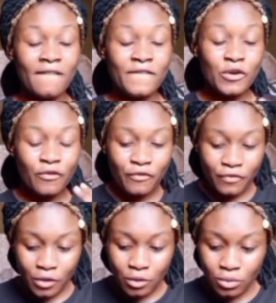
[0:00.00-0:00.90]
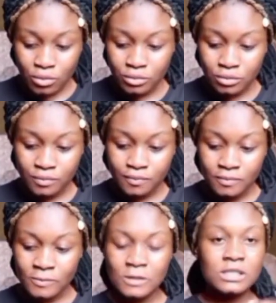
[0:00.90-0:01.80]
If you feel
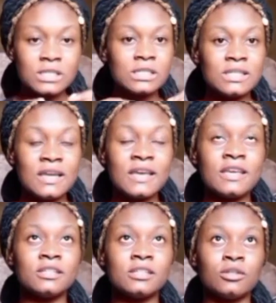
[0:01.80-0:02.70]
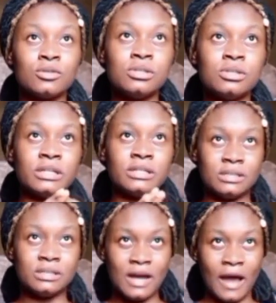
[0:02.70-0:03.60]
today is a good day
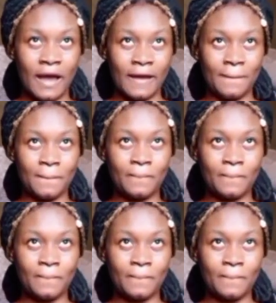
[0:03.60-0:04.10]
to die